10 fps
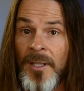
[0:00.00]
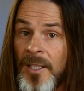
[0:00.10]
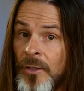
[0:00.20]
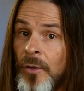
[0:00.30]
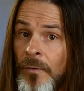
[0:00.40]

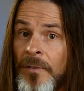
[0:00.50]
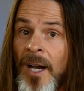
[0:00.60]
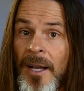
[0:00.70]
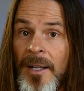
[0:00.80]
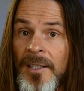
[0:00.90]
then you've
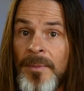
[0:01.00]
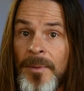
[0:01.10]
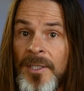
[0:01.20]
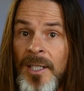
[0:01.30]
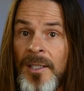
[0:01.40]
got
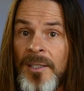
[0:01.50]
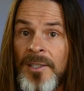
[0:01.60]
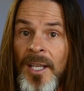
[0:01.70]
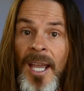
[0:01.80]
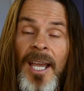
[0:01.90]

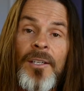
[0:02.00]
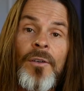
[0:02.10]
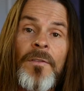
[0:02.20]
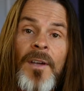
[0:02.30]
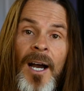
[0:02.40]
expertise and
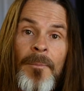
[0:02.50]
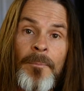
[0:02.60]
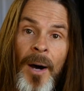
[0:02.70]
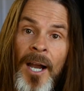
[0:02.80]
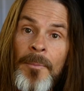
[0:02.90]
you've
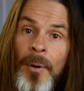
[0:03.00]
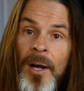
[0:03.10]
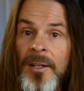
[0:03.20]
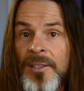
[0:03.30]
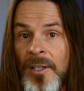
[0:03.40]
got
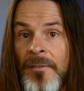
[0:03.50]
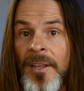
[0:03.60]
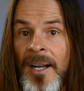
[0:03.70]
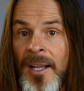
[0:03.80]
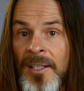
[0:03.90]
byproducts of
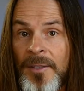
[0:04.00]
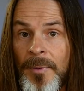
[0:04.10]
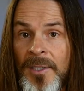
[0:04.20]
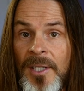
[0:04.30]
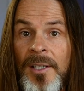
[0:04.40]
that
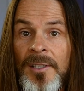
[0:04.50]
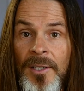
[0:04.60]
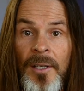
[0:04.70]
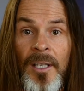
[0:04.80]
expertise,